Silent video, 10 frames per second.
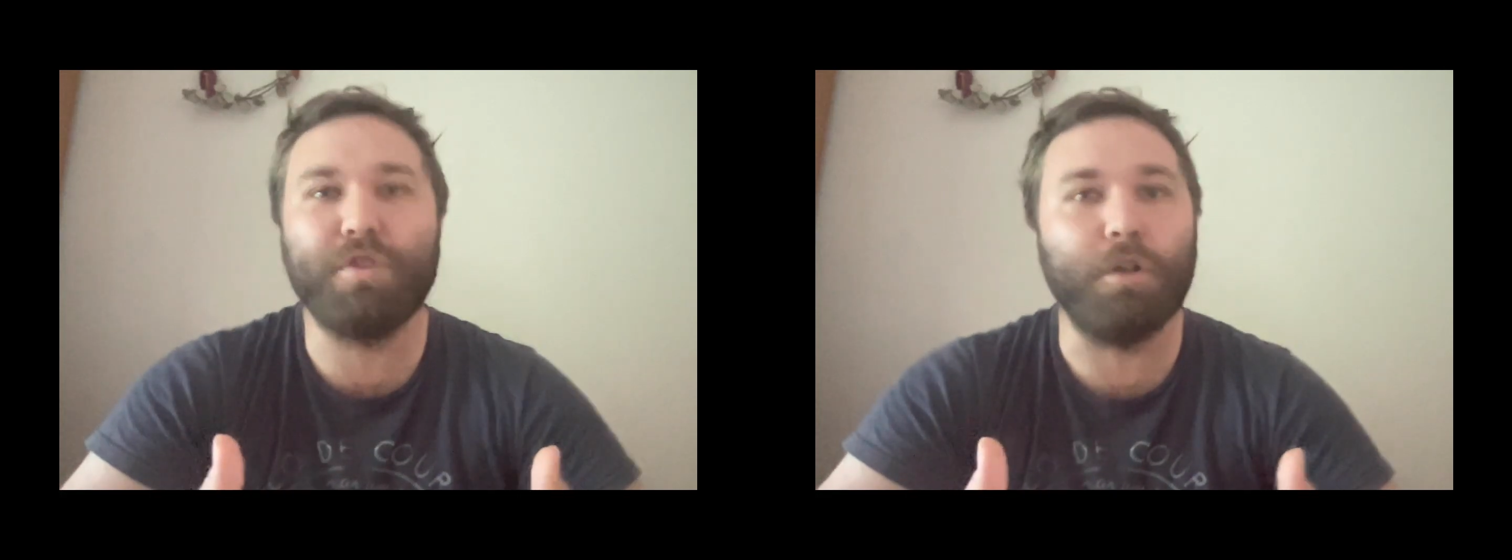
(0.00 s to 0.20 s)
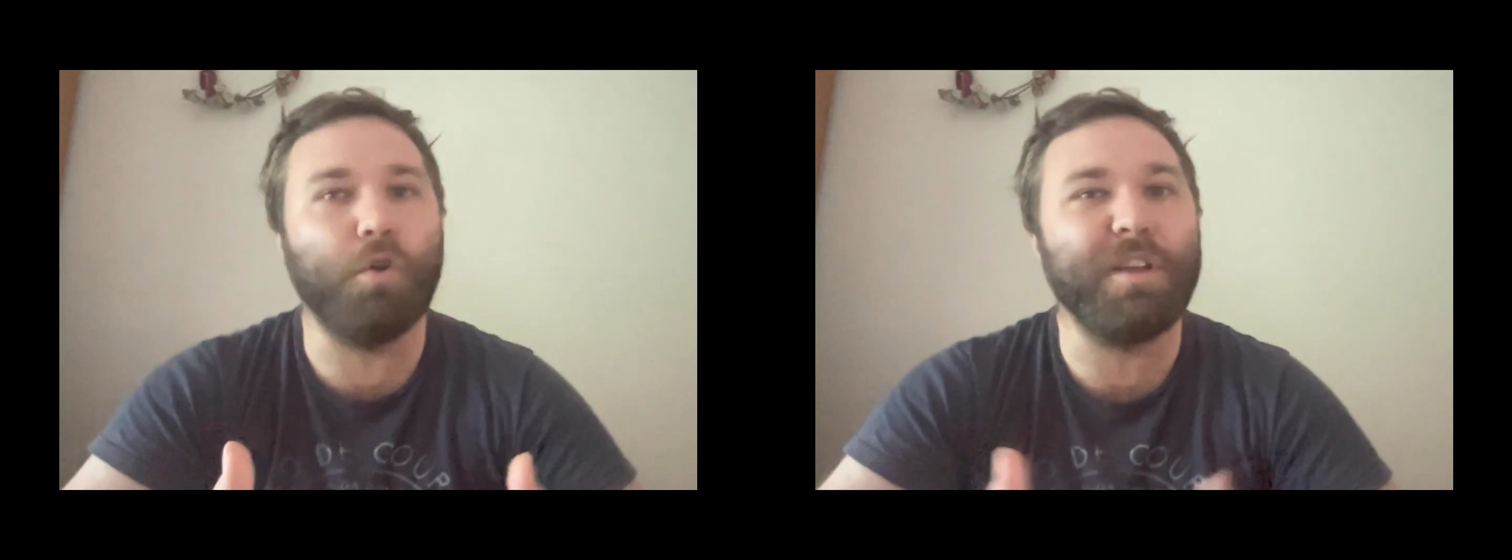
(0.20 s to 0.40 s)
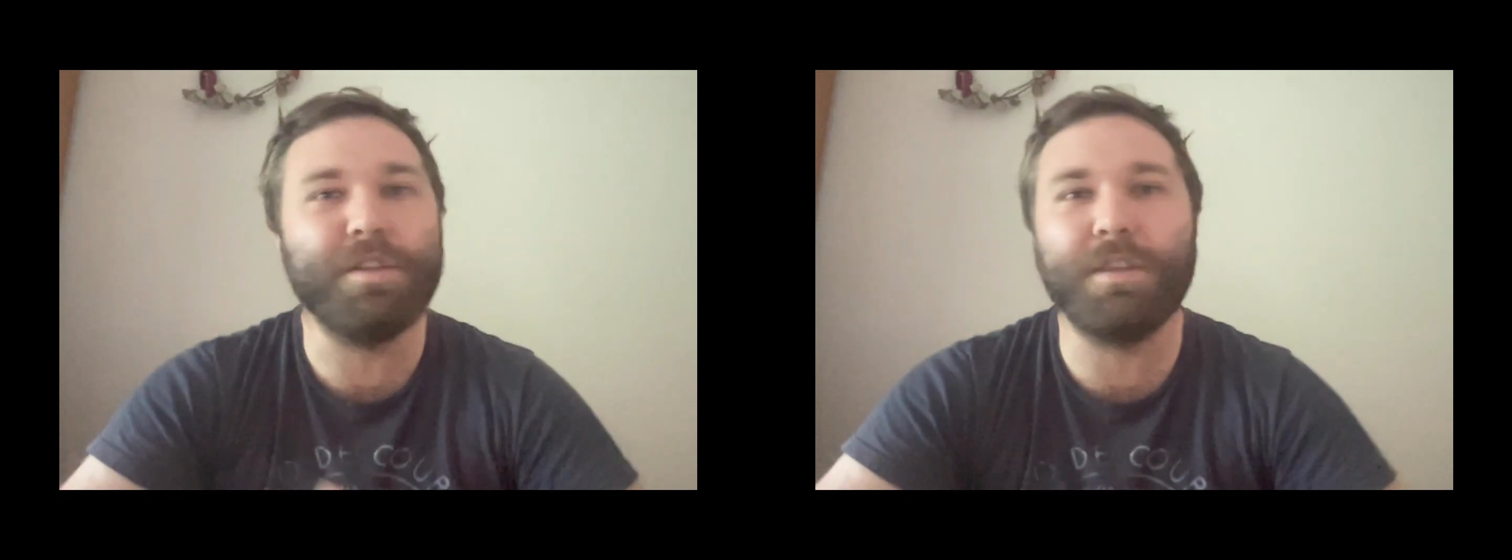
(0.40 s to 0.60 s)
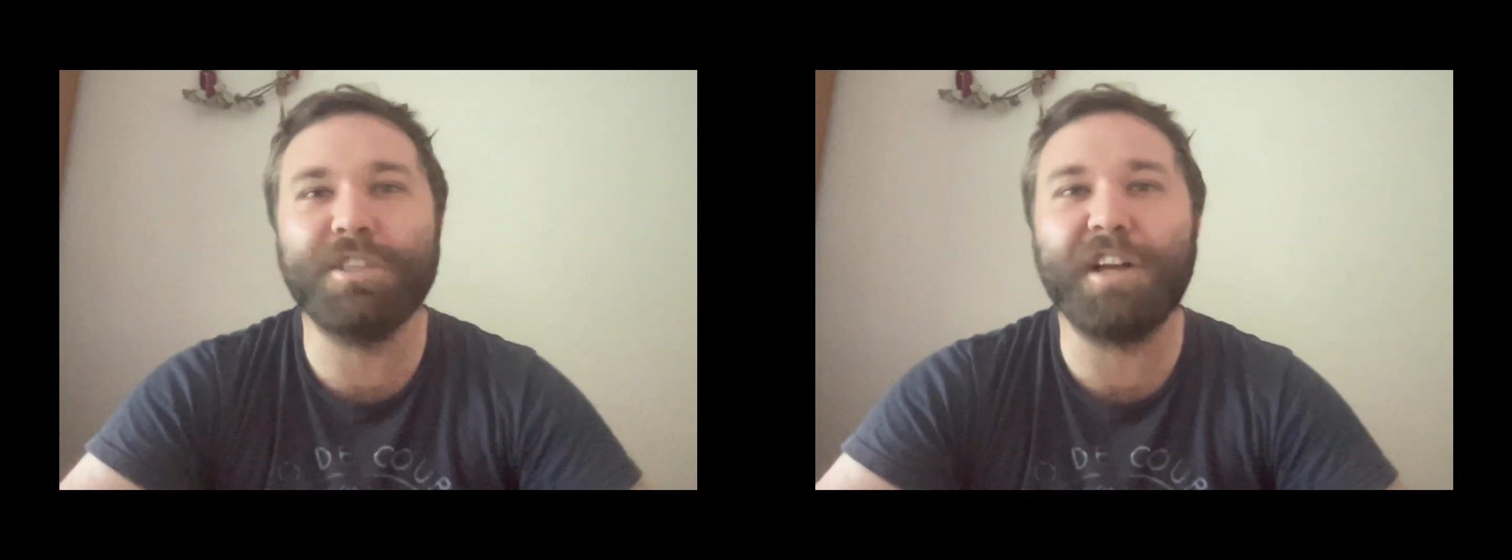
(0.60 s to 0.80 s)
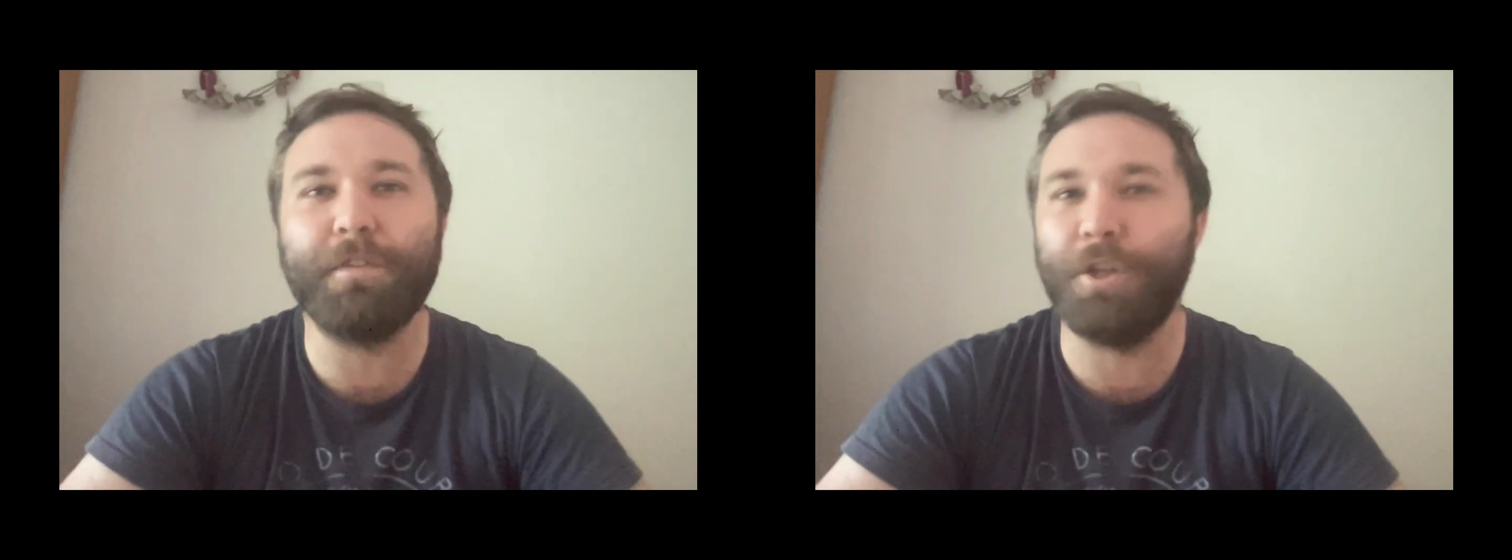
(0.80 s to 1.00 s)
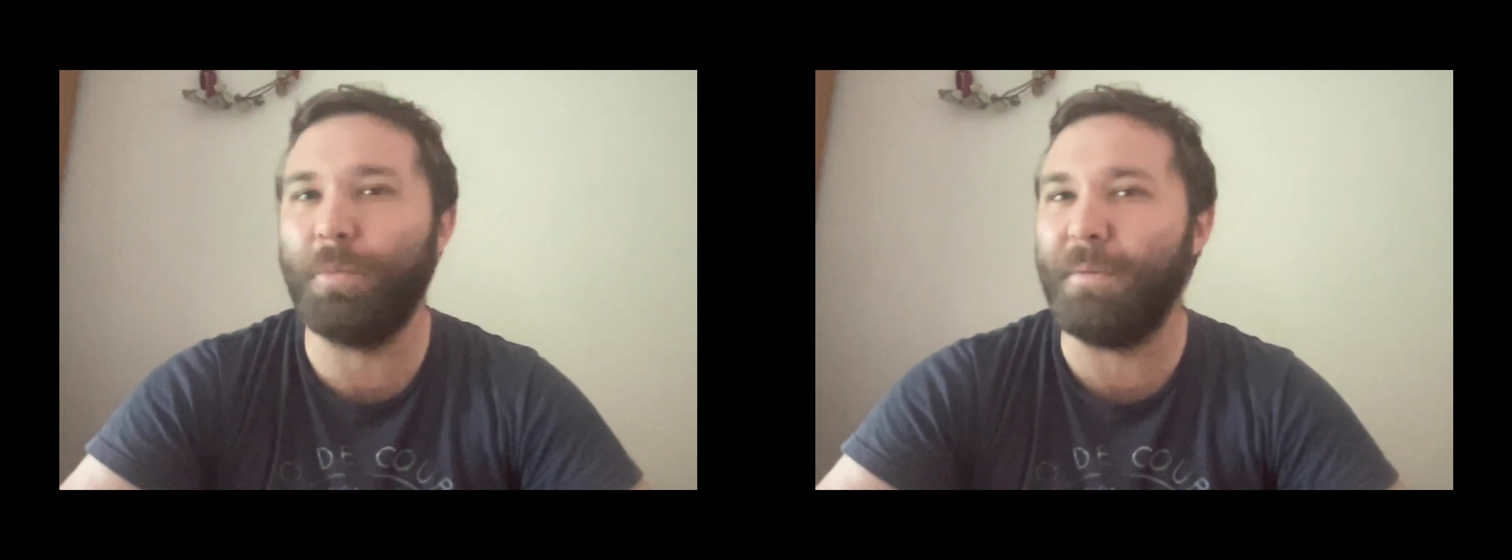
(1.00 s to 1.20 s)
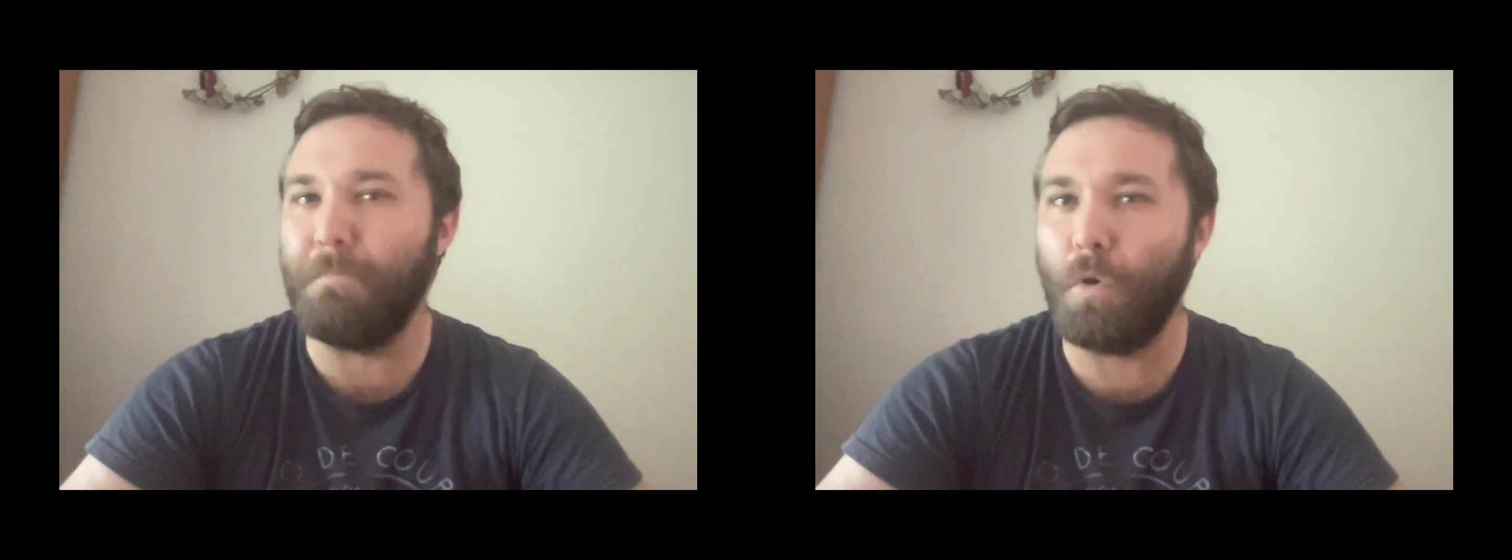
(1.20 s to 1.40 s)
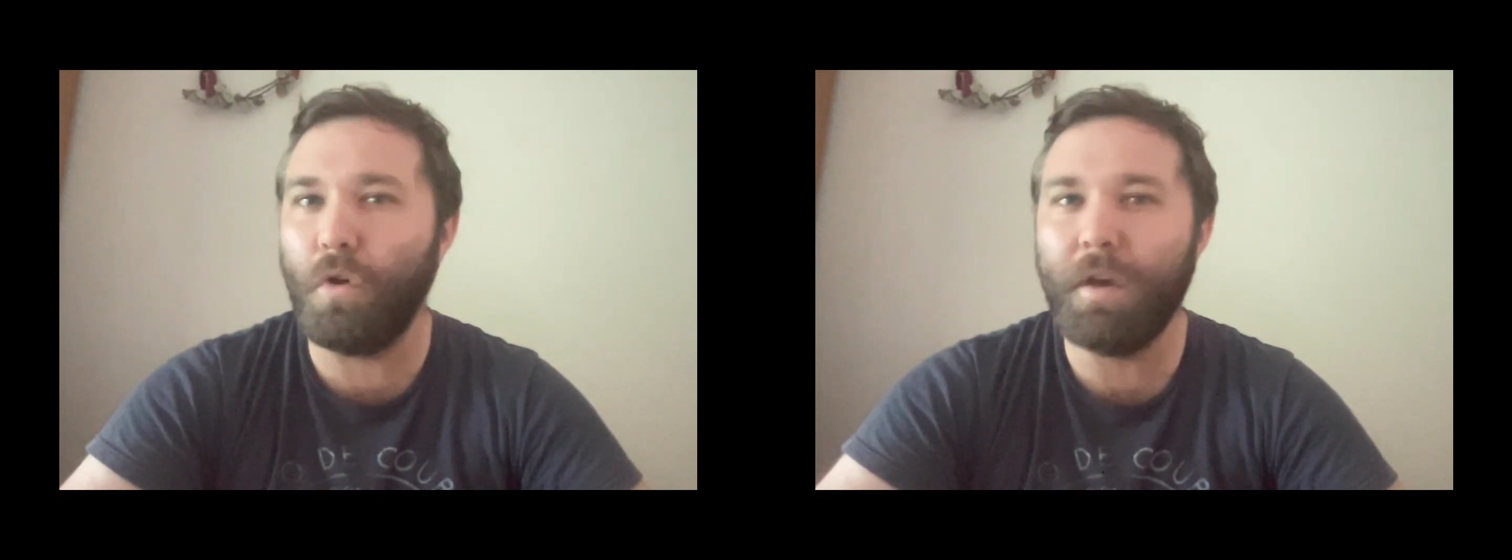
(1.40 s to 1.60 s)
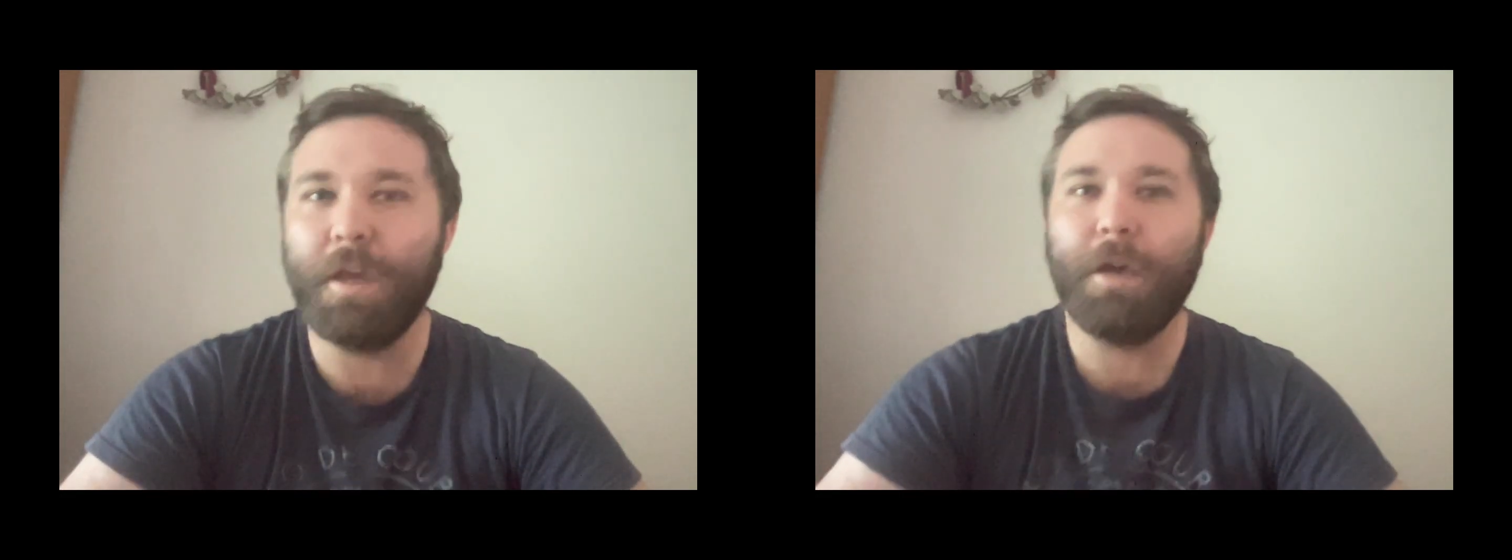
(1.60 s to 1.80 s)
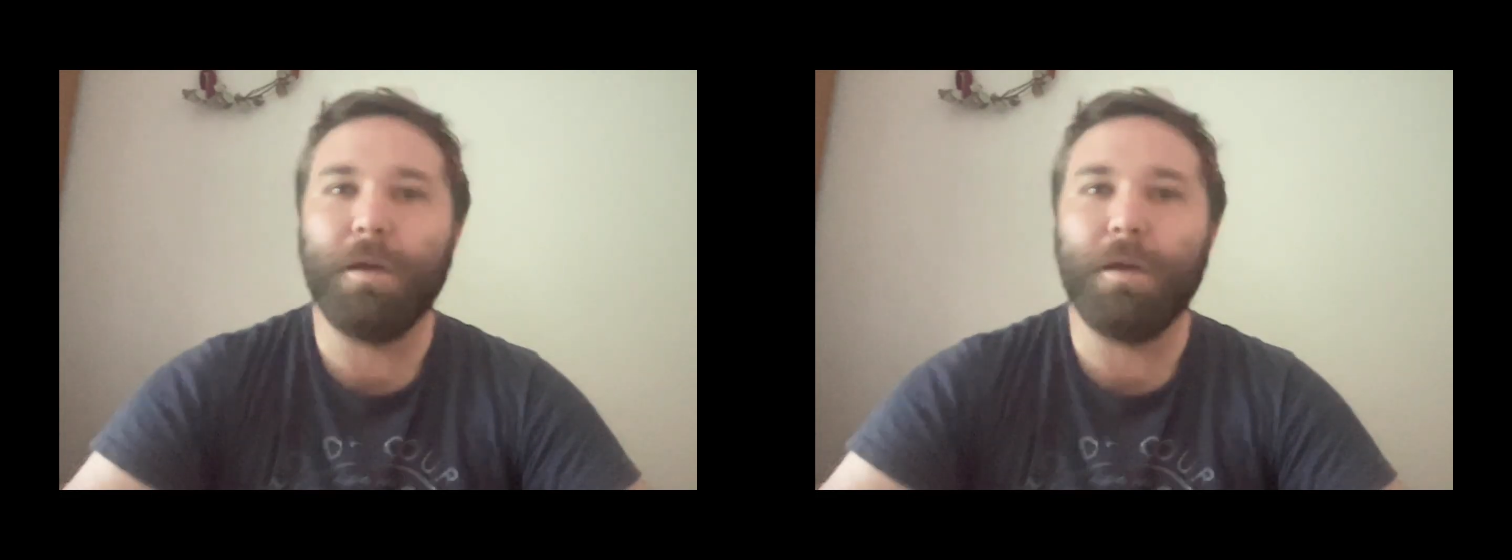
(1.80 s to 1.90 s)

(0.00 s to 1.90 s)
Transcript: to look into this stuff a little bit more.